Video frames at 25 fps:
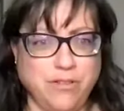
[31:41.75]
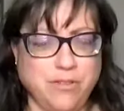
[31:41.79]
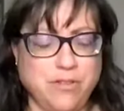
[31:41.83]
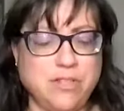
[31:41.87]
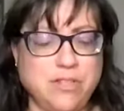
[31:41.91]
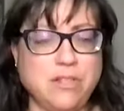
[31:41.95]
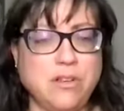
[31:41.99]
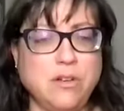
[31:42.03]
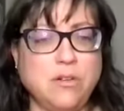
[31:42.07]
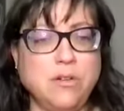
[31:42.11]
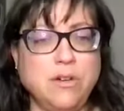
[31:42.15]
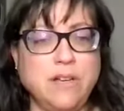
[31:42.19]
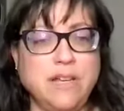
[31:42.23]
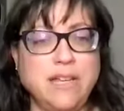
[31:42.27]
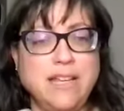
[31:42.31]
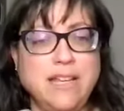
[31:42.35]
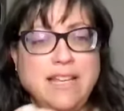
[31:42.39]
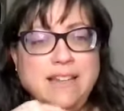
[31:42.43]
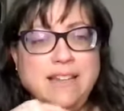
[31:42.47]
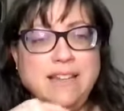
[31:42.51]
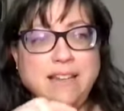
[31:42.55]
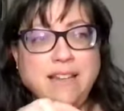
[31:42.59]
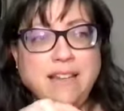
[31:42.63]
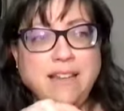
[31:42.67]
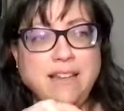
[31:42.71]
So
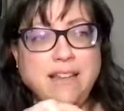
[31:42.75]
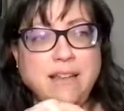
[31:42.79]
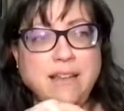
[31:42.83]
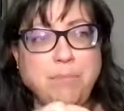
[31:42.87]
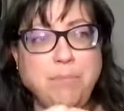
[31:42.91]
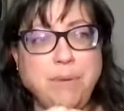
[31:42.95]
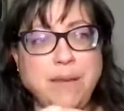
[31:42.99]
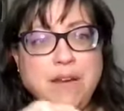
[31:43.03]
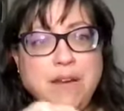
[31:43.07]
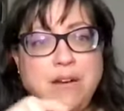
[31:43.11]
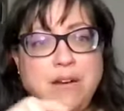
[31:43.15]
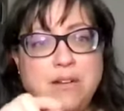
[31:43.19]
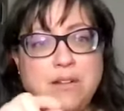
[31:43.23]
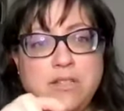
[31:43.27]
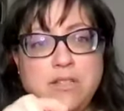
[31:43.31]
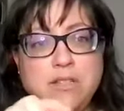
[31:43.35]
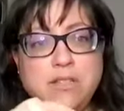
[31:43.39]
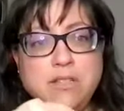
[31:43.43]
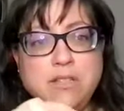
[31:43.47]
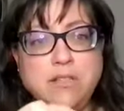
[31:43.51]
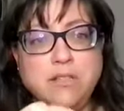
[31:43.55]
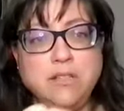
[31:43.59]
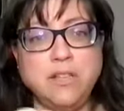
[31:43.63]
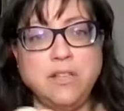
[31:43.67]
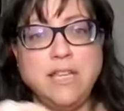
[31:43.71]
it
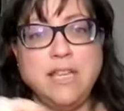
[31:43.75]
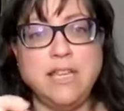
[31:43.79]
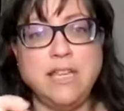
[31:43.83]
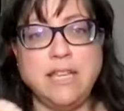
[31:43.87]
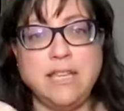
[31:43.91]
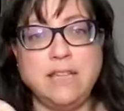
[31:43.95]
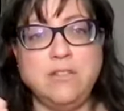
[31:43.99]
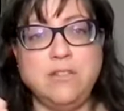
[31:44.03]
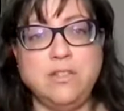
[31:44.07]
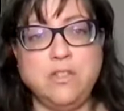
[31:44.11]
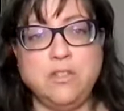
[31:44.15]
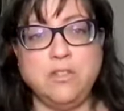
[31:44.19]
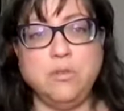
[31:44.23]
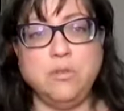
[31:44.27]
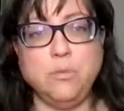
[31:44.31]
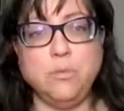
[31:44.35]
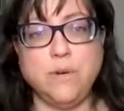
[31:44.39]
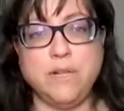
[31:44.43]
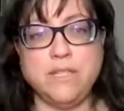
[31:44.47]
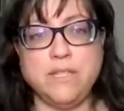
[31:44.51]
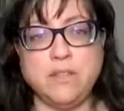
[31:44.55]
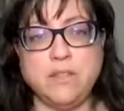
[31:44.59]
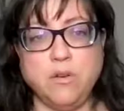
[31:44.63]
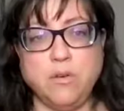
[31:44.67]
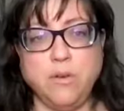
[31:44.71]
bears looking into
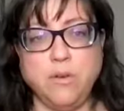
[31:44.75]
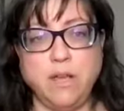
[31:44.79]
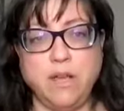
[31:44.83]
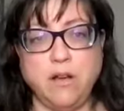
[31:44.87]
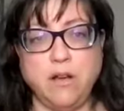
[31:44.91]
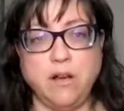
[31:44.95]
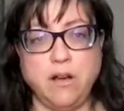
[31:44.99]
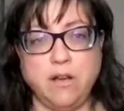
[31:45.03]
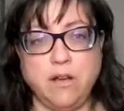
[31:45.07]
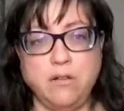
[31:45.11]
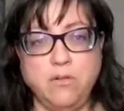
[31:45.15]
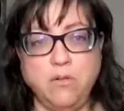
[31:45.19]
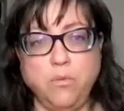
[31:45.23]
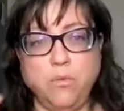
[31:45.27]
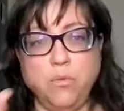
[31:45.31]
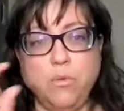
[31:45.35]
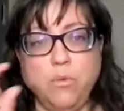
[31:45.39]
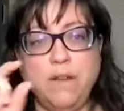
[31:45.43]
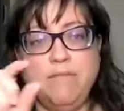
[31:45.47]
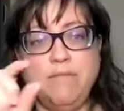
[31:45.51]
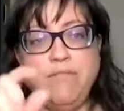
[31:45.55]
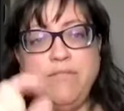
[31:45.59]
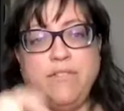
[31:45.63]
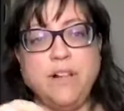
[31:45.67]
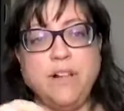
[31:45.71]
what's going on
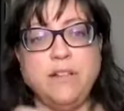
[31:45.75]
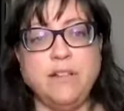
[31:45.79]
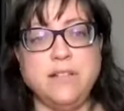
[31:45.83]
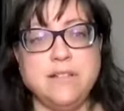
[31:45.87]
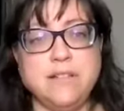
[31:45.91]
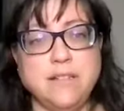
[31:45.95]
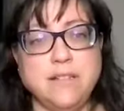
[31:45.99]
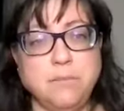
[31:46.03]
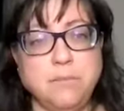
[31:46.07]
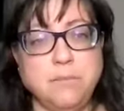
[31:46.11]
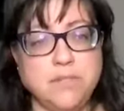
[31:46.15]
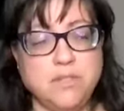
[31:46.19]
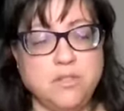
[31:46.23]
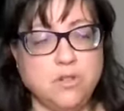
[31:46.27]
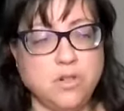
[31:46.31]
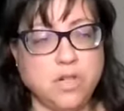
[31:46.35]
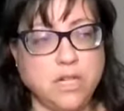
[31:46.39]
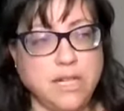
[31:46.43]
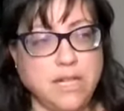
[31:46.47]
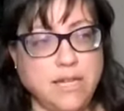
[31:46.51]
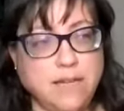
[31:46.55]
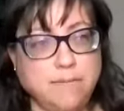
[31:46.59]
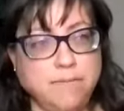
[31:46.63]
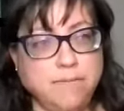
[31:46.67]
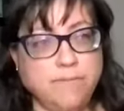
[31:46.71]
when falling asleep is
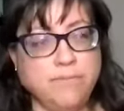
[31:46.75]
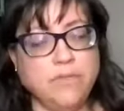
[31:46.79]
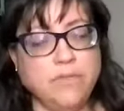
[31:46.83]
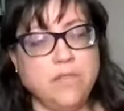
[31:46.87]
tricky.